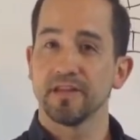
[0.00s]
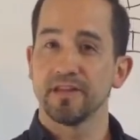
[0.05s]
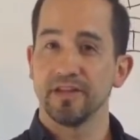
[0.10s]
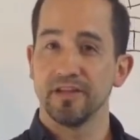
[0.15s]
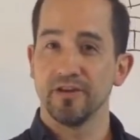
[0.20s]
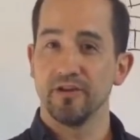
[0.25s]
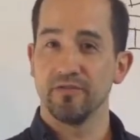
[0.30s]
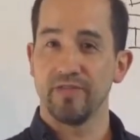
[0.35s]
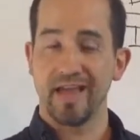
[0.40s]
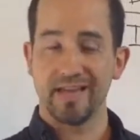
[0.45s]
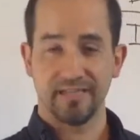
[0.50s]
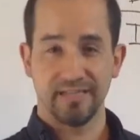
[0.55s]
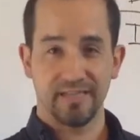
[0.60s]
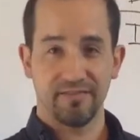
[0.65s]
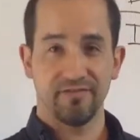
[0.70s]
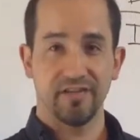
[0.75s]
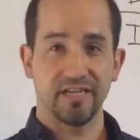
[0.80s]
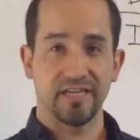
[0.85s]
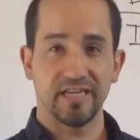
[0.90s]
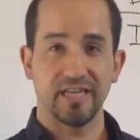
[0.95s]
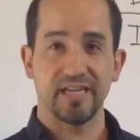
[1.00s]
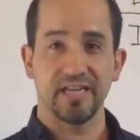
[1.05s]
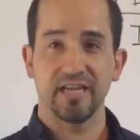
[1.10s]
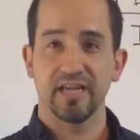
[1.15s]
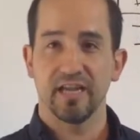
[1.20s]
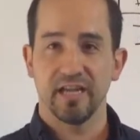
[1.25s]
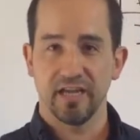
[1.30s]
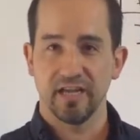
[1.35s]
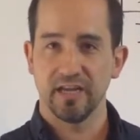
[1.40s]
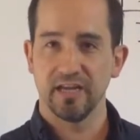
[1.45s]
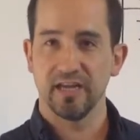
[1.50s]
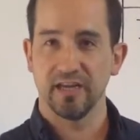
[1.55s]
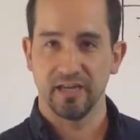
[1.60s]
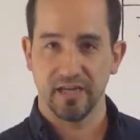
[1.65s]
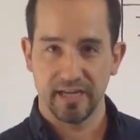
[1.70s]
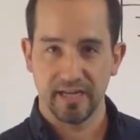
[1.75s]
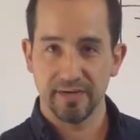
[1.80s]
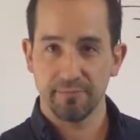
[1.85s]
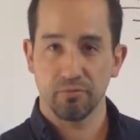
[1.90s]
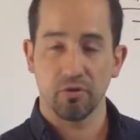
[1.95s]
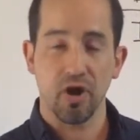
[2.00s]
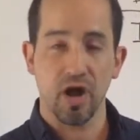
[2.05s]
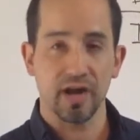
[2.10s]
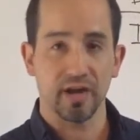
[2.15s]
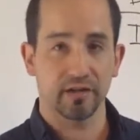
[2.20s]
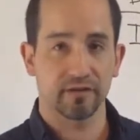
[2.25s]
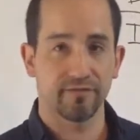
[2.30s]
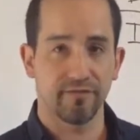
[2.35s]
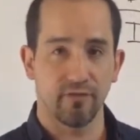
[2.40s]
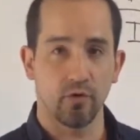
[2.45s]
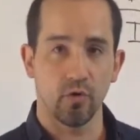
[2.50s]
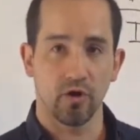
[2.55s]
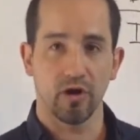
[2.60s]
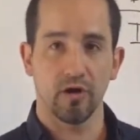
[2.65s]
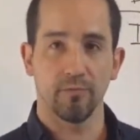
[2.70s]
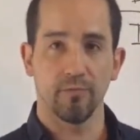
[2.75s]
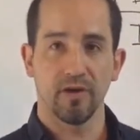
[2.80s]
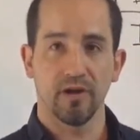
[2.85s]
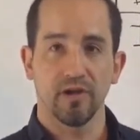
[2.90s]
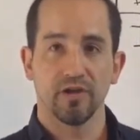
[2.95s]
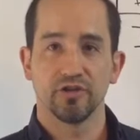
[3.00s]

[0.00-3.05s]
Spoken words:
that DVD, in an e-product form